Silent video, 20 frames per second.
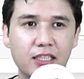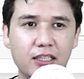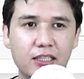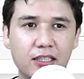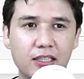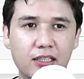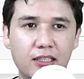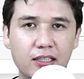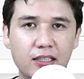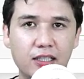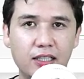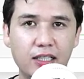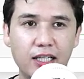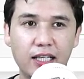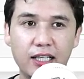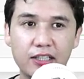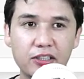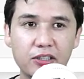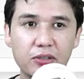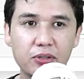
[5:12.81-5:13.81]

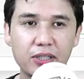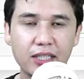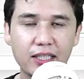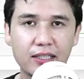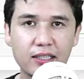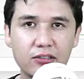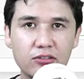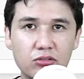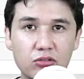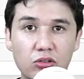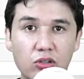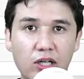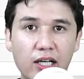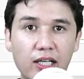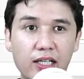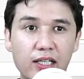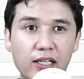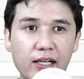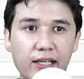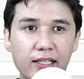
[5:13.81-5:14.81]
and you cannot
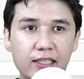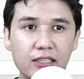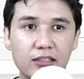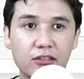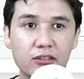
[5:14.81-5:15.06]
write like